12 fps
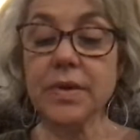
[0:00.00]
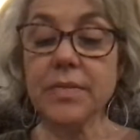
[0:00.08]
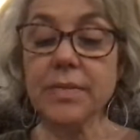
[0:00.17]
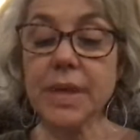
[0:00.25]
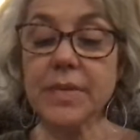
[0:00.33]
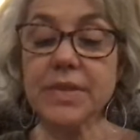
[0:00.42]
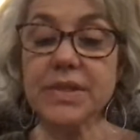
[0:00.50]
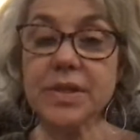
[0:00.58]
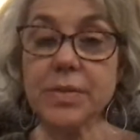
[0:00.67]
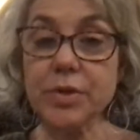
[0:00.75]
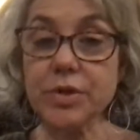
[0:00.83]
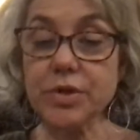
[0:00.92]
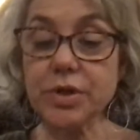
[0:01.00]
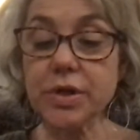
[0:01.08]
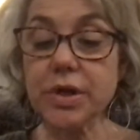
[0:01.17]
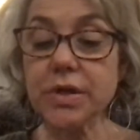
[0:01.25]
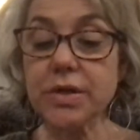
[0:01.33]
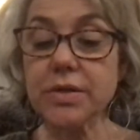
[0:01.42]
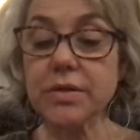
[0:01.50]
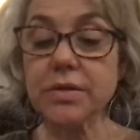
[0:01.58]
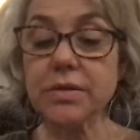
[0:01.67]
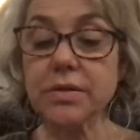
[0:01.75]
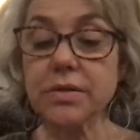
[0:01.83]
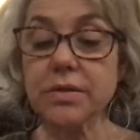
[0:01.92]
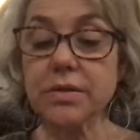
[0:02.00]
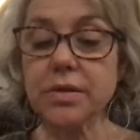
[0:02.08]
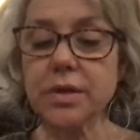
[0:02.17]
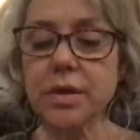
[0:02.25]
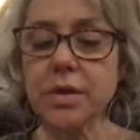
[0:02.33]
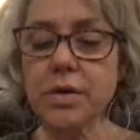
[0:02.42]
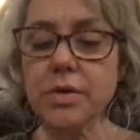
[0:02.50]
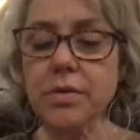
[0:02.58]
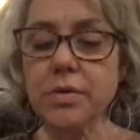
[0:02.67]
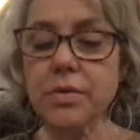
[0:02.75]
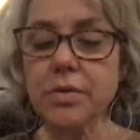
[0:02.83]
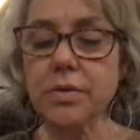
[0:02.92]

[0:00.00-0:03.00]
Maybe someone took it. Who?